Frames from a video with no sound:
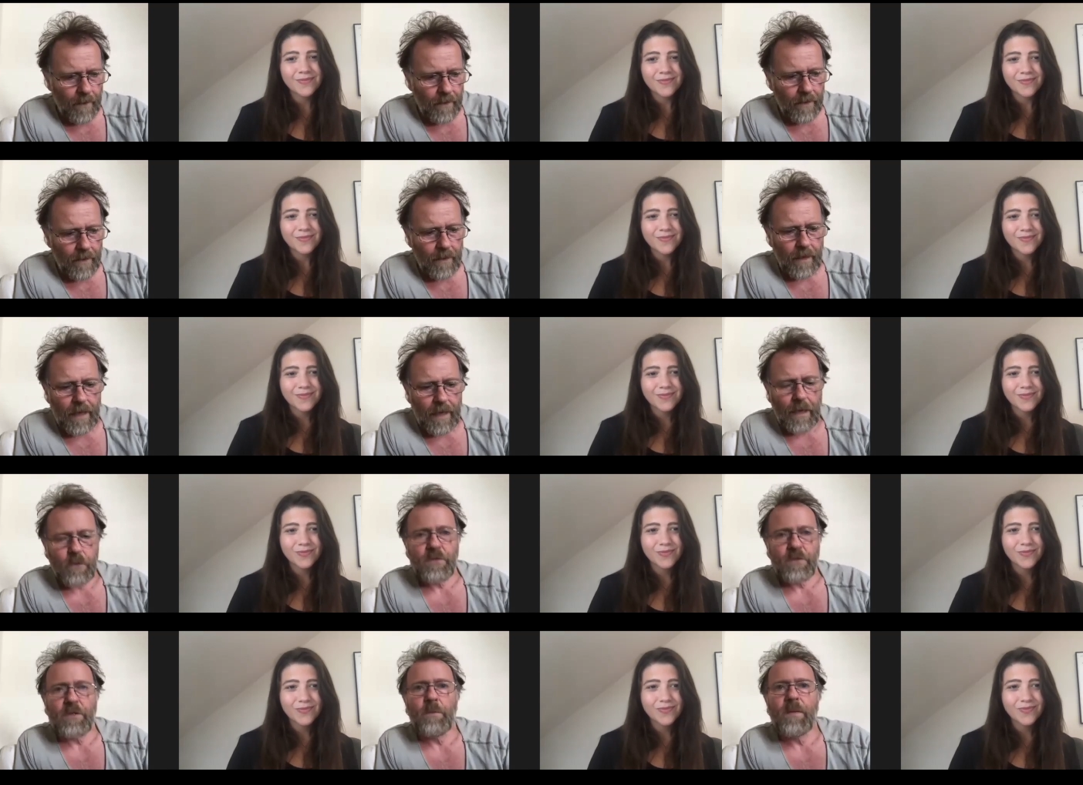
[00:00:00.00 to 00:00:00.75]
Speaker 1: how
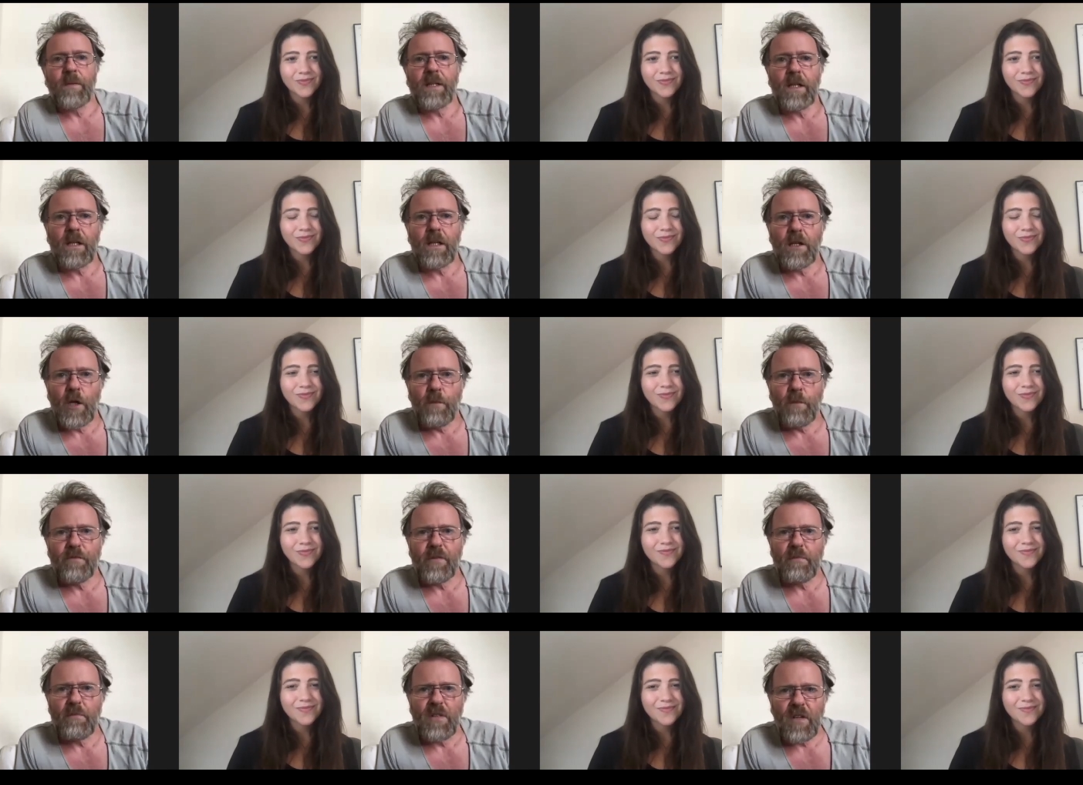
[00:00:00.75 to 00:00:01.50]
something can come
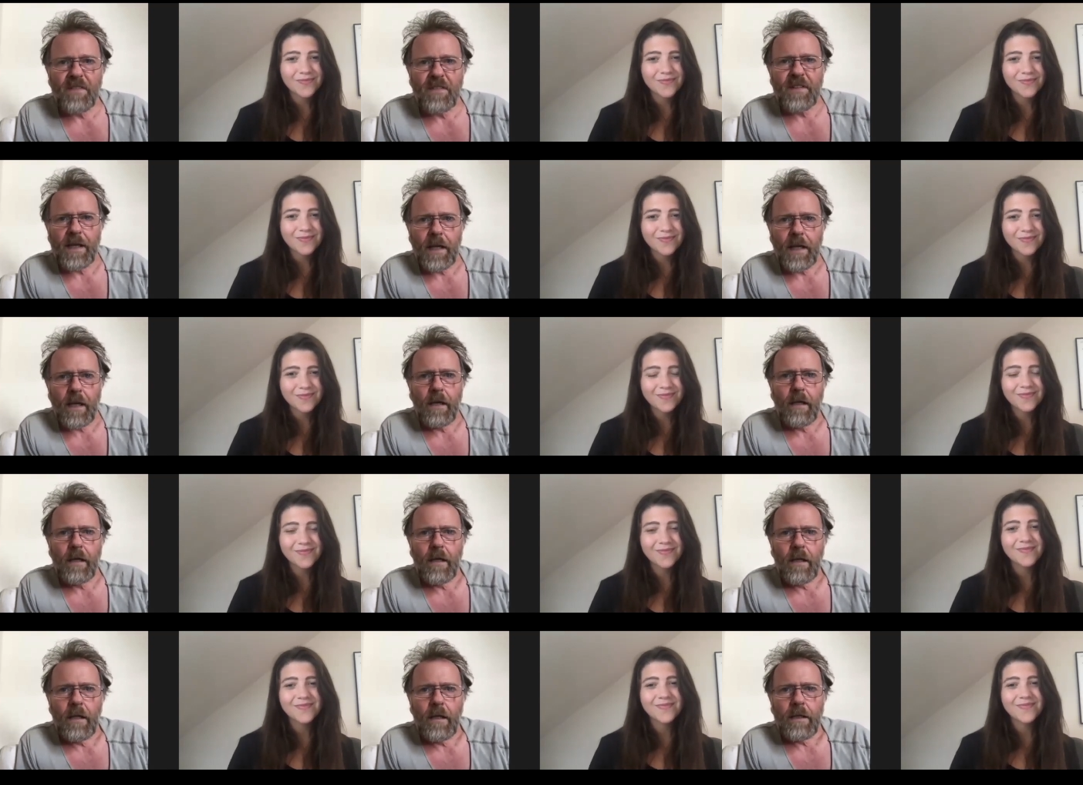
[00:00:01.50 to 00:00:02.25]
from nothing.
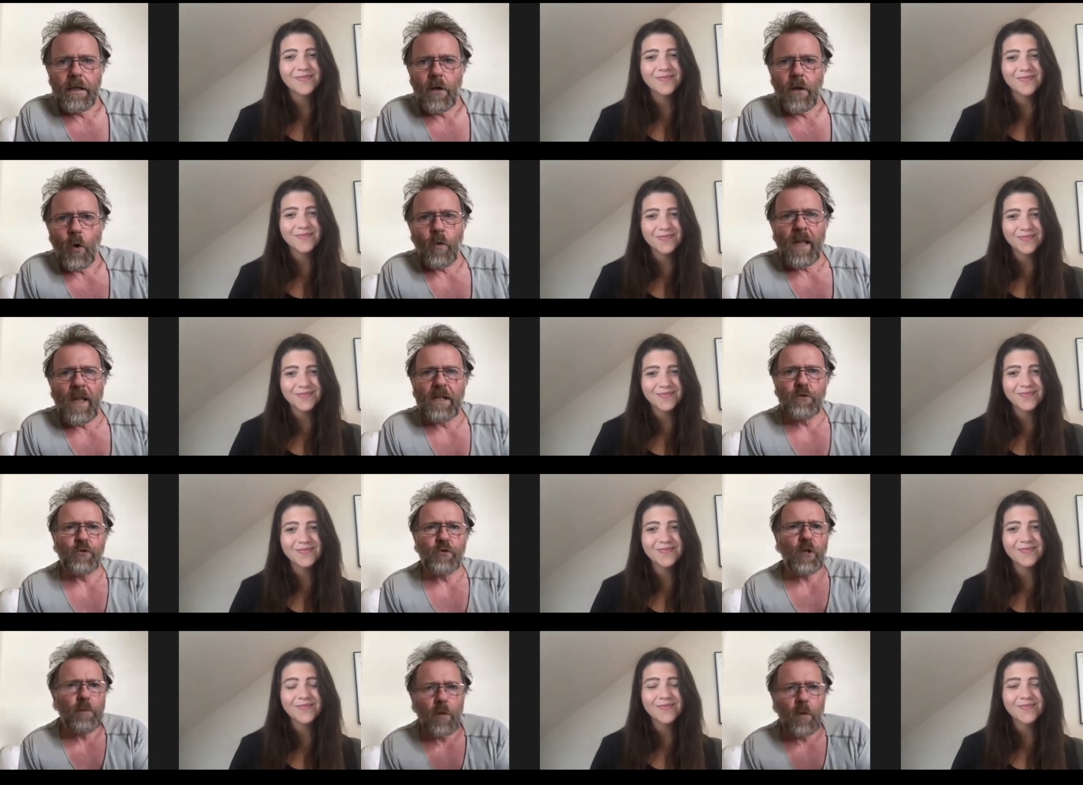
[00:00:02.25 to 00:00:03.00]
You know, all that
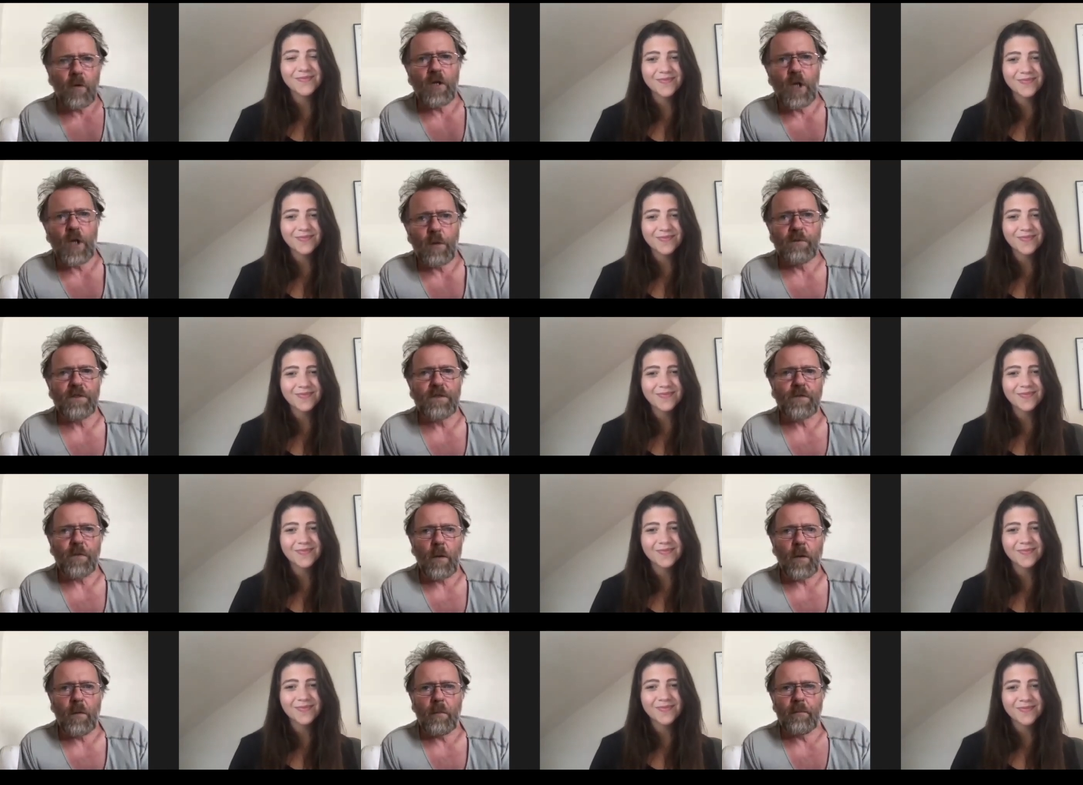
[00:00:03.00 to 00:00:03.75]
trouble comes
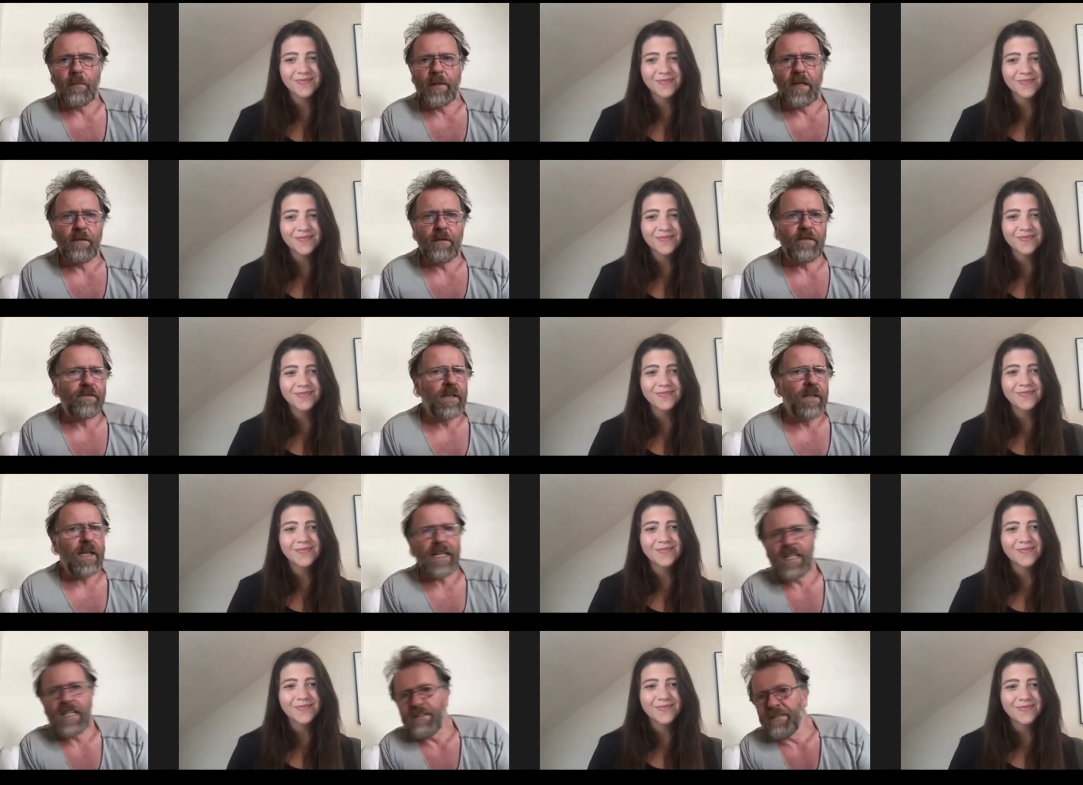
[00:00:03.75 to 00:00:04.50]
from a bit of
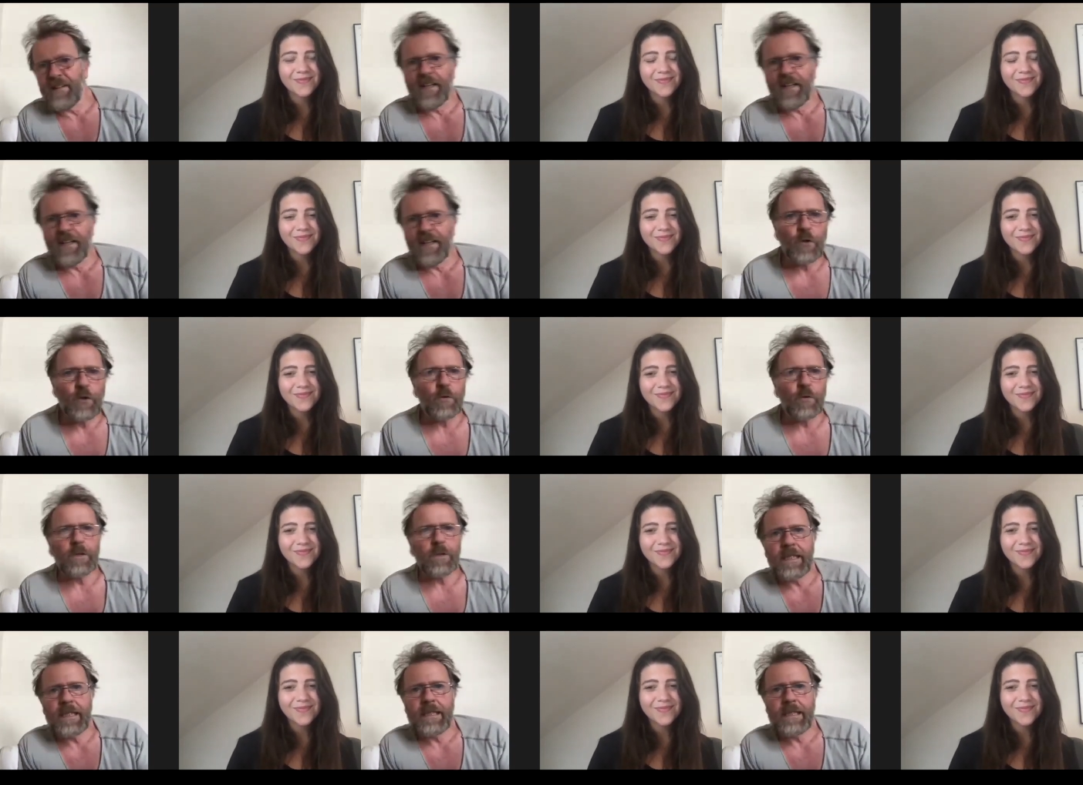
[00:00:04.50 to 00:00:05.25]
ineffectual
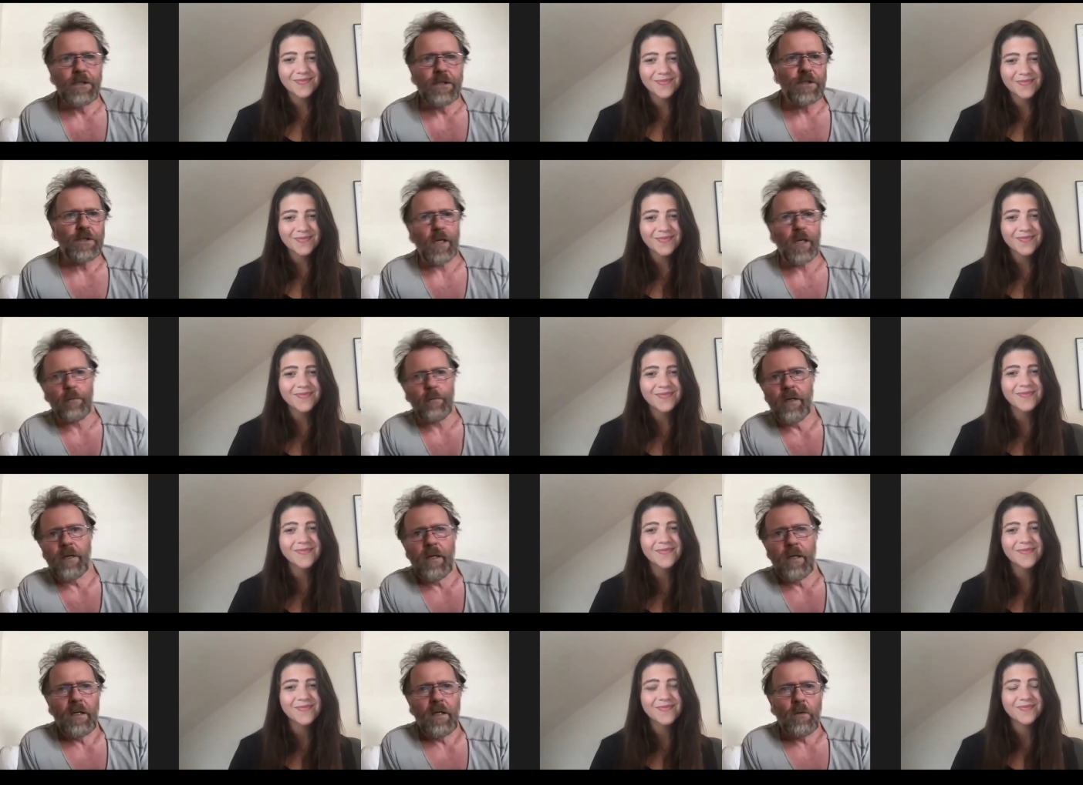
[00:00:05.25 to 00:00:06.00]
leadership.
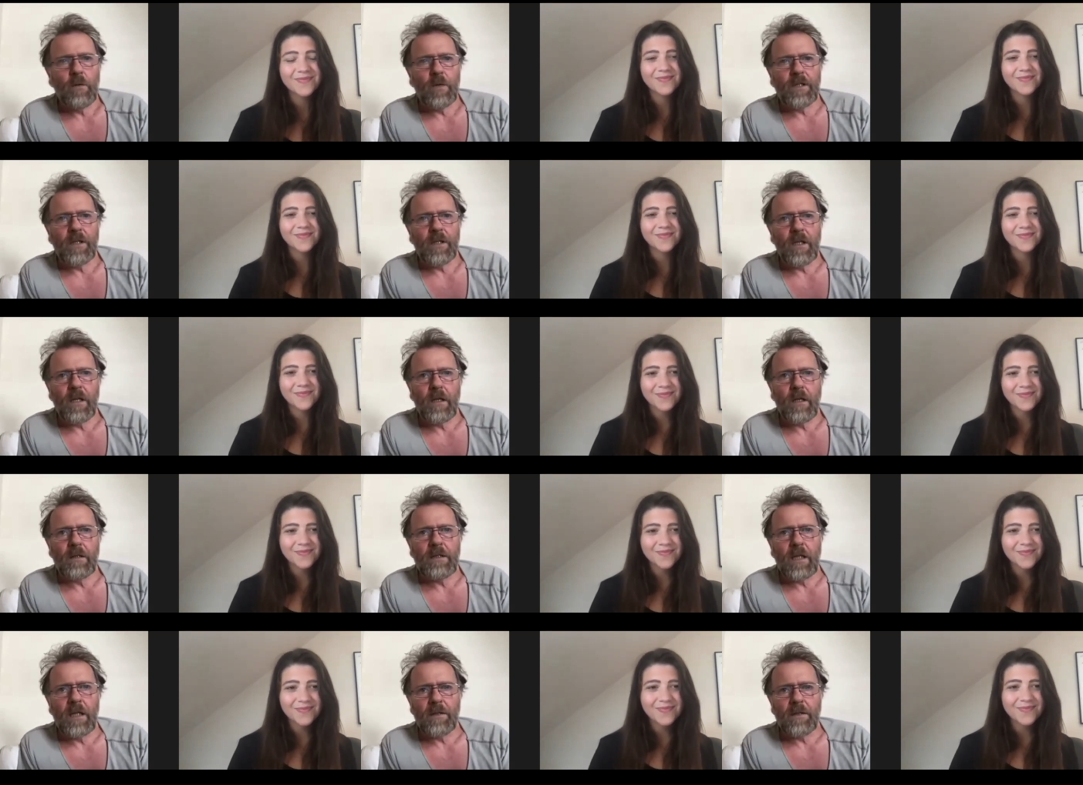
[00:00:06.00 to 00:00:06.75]
With a, you
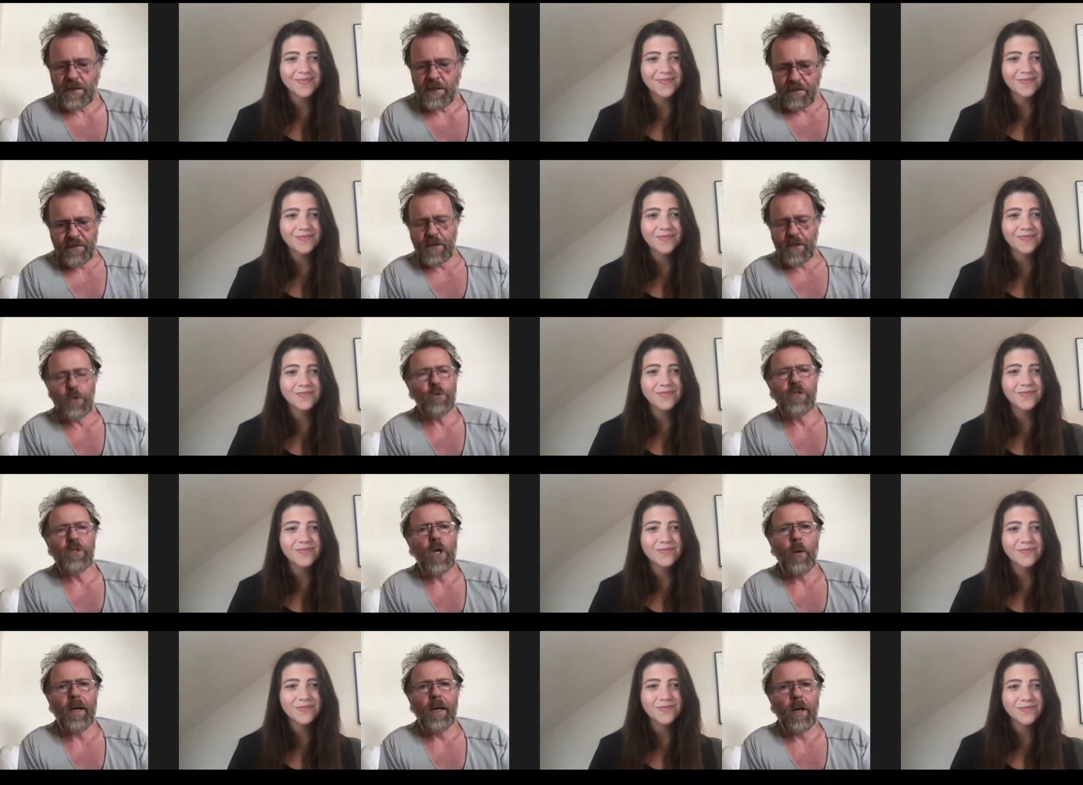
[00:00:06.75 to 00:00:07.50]
know, there's a feud
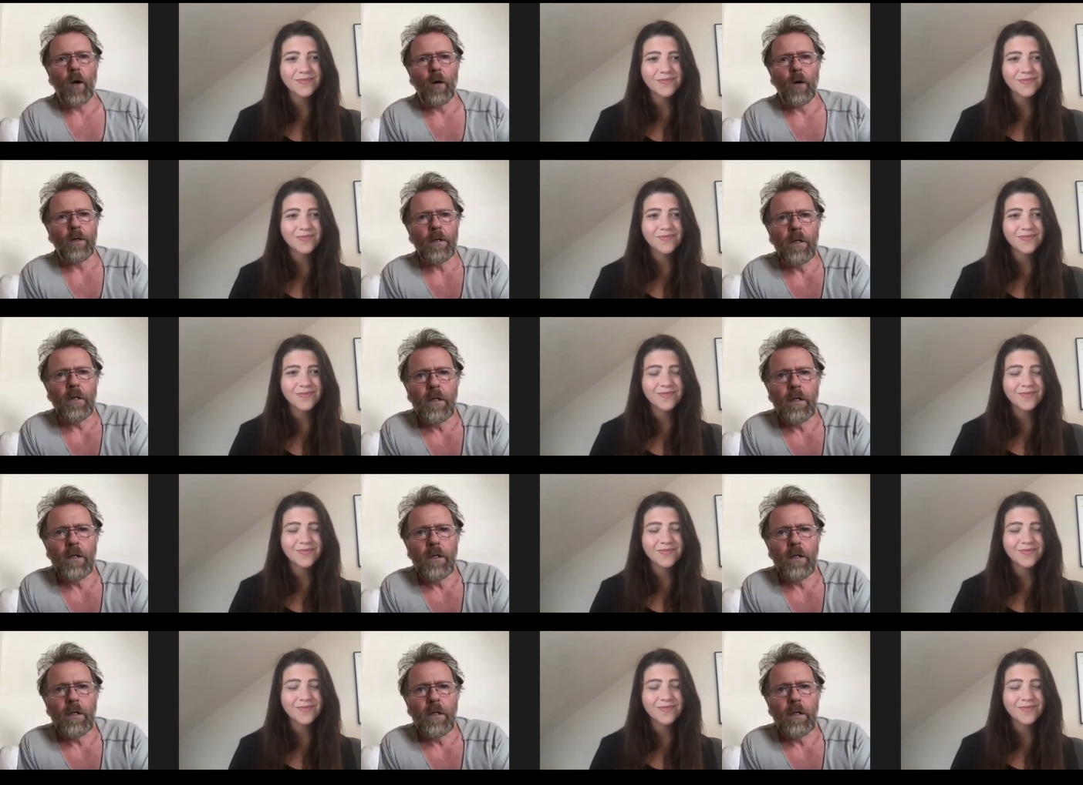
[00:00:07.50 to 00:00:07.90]
going on.